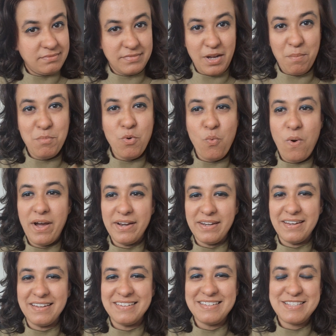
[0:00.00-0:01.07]
Number
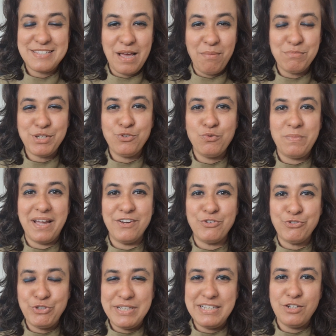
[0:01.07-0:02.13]
one, somebody whom I
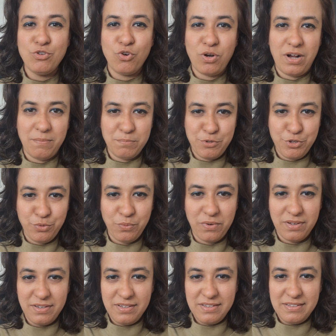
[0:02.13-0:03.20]
really look up to